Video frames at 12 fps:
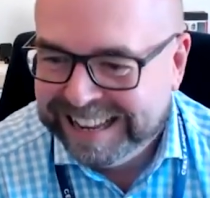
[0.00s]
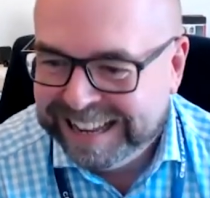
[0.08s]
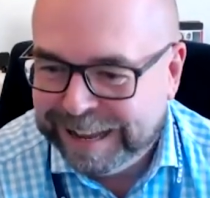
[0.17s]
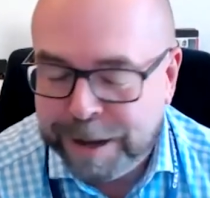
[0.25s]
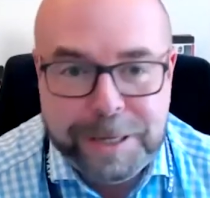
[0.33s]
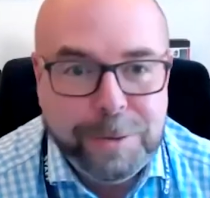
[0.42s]

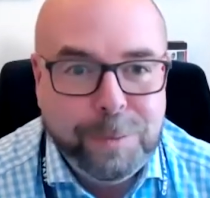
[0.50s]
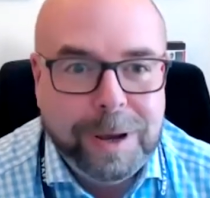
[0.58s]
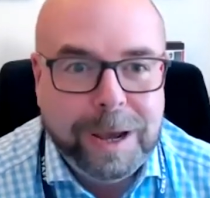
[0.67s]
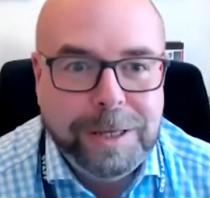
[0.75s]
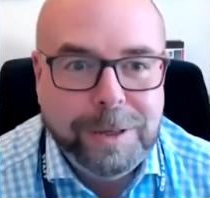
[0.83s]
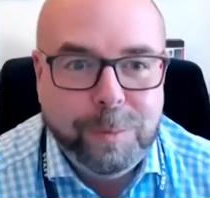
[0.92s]
Are you
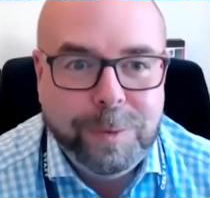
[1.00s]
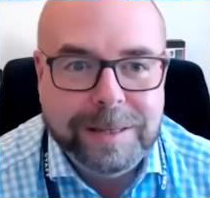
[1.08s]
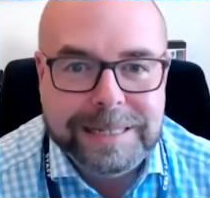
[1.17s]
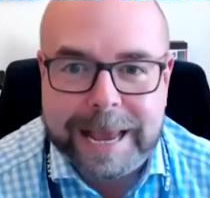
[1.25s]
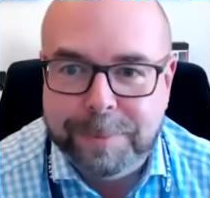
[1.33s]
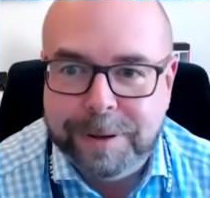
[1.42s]
with us,
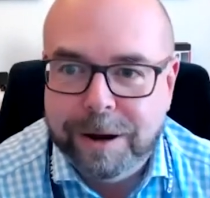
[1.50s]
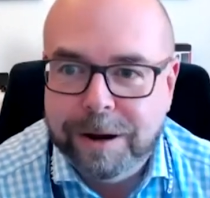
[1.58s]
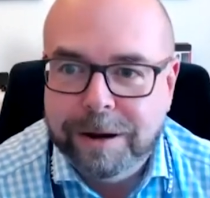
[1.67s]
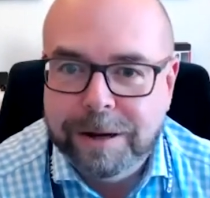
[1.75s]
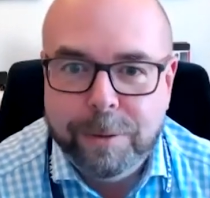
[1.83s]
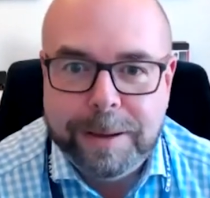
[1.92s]
Gabby?
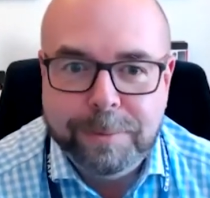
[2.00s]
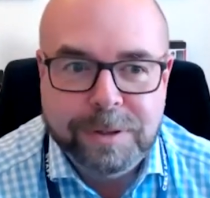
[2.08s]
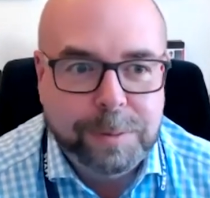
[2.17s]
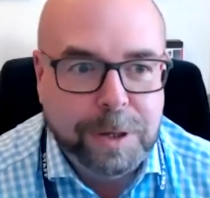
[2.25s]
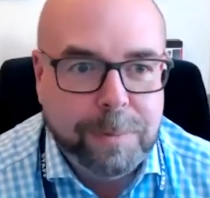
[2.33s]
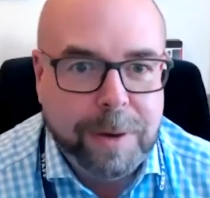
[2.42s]
Are you able to
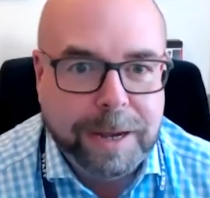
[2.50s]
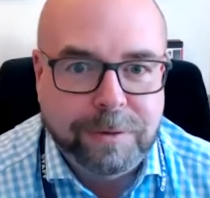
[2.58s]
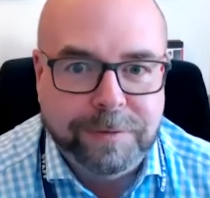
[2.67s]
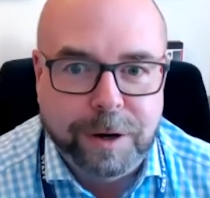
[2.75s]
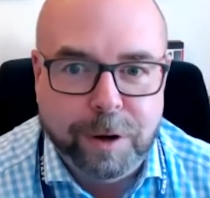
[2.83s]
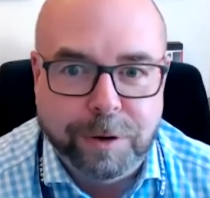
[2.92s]
put your
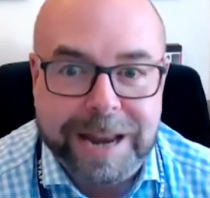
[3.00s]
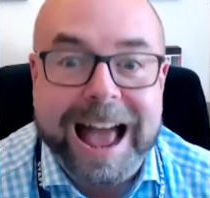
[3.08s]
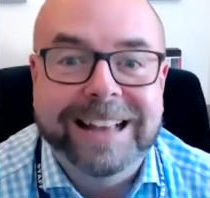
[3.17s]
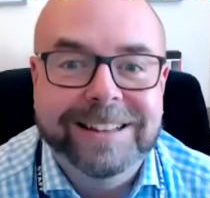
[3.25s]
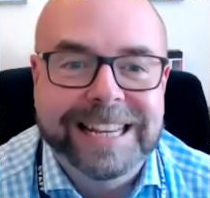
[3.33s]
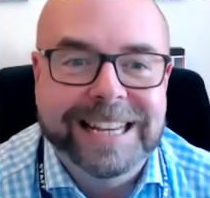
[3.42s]
microphone on? Ah,
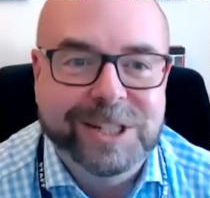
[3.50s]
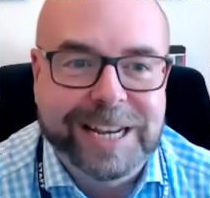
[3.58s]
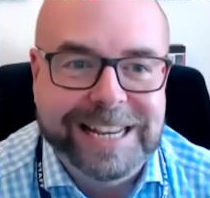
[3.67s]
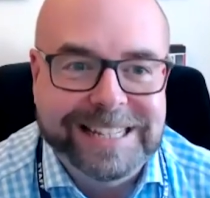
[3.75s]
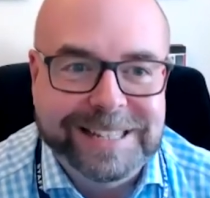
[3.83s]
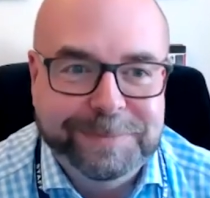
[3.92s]
here she
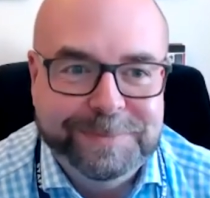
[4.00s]
is.